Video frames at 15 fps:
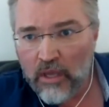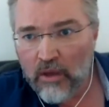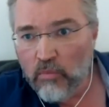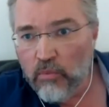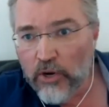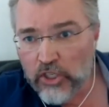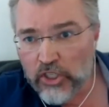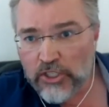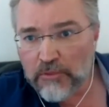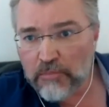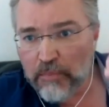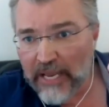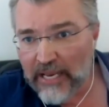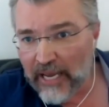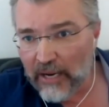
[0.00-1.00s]
which
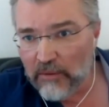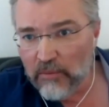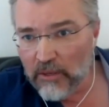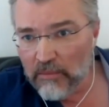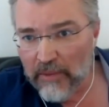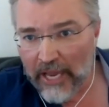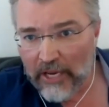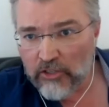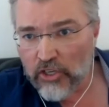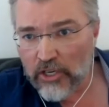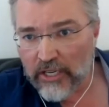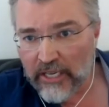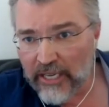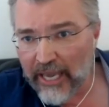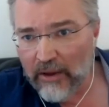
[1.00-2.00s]
spin I will measure
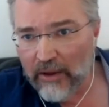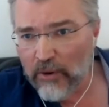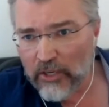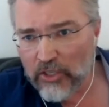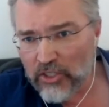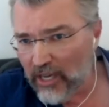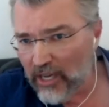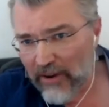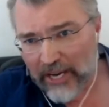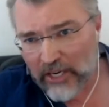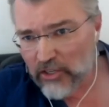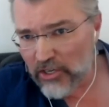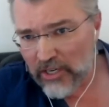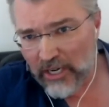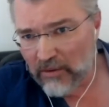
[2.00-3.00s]
here, which
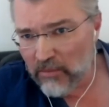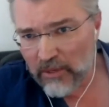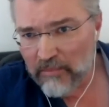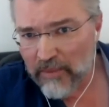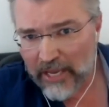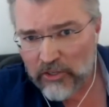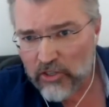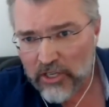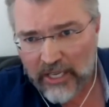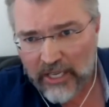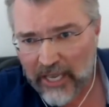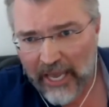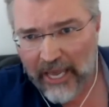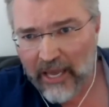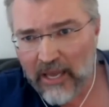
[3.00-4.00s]
direction I will measure
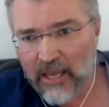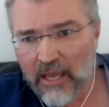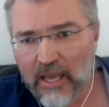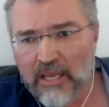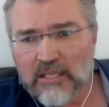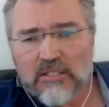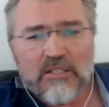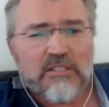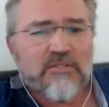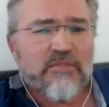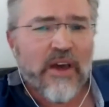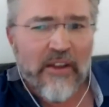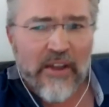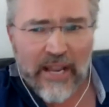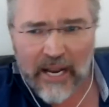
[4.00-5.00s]
here. So it's
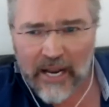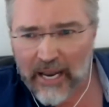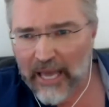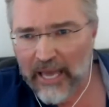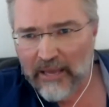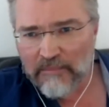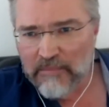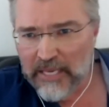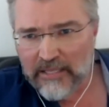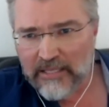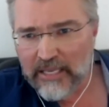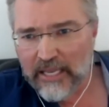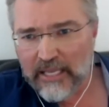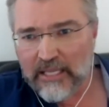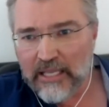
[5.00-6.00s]
very clear
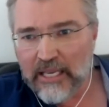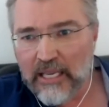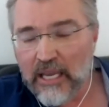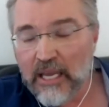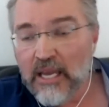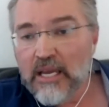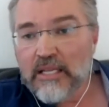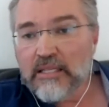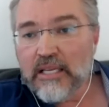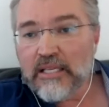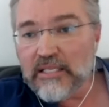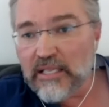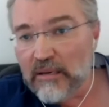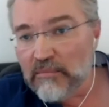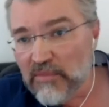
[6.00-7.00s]
immediately that
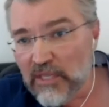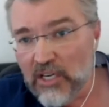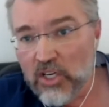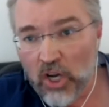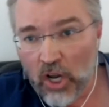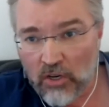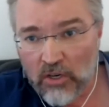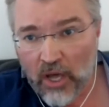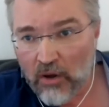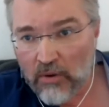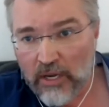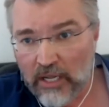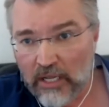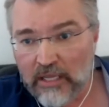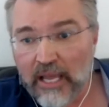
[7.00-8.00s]
something
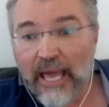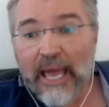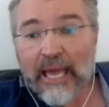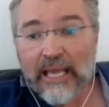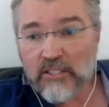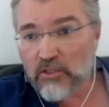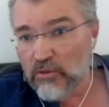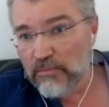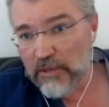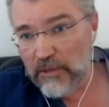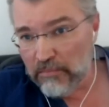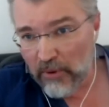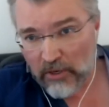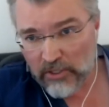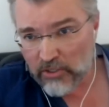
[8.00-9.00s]
non-local has to be
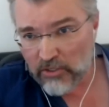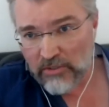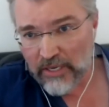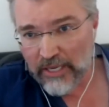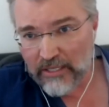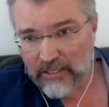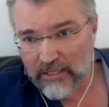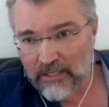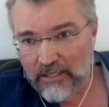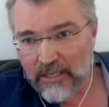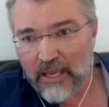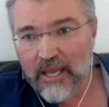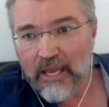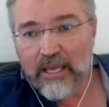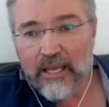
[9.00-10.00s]
postulated
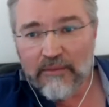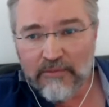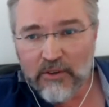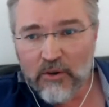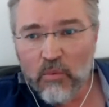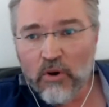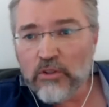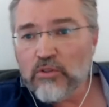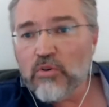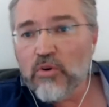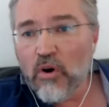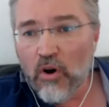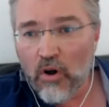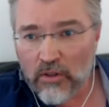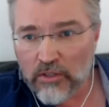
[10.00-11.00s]
if you want to
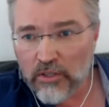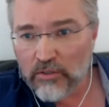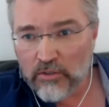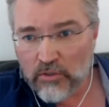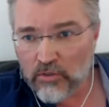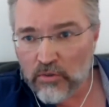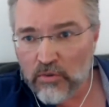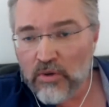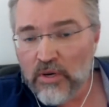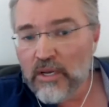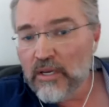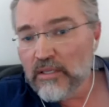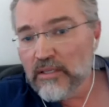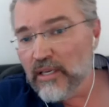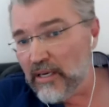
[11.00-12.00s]
hold on to
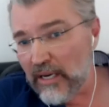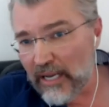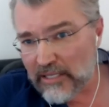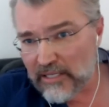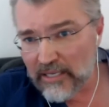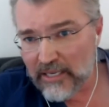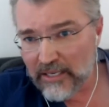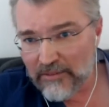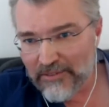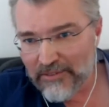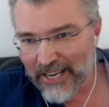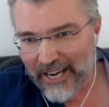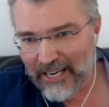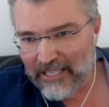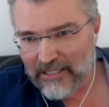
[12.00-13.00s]
the classical
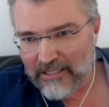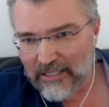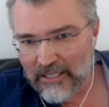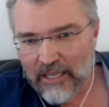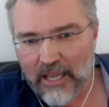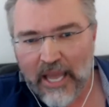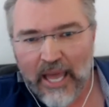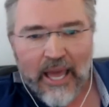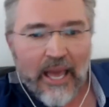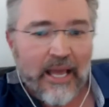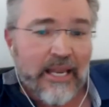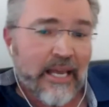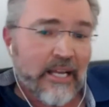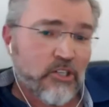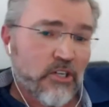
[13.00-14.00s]
reality.
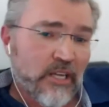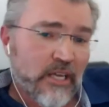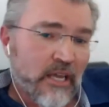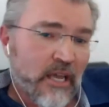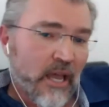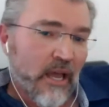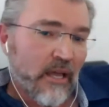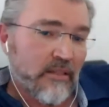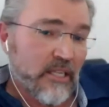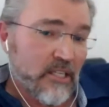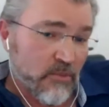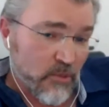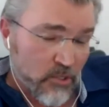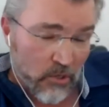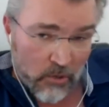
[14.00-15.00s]
And actually,
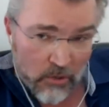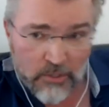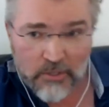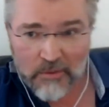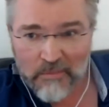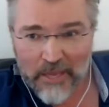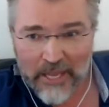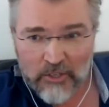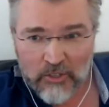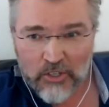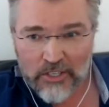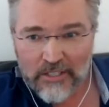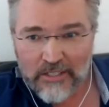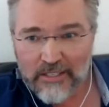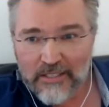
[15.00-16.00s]
this was also
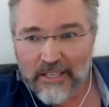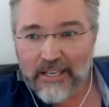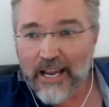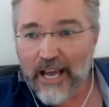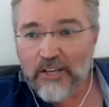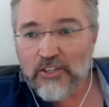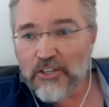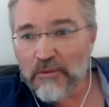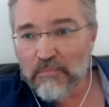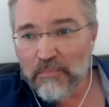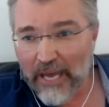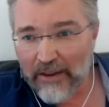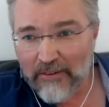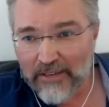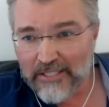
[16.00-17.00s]
mentioned that Asher
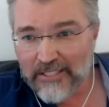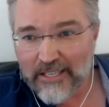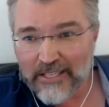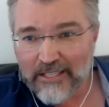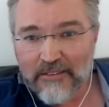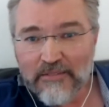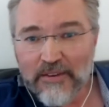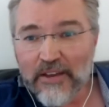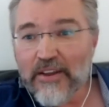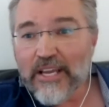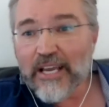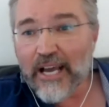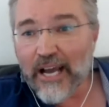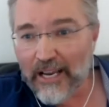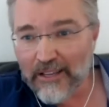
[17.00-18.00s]
Perez had a very
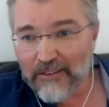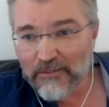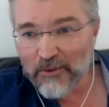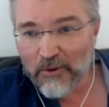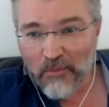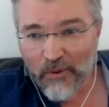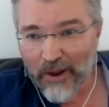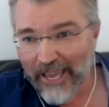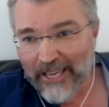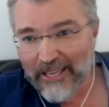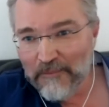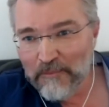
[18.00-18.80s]
colorful way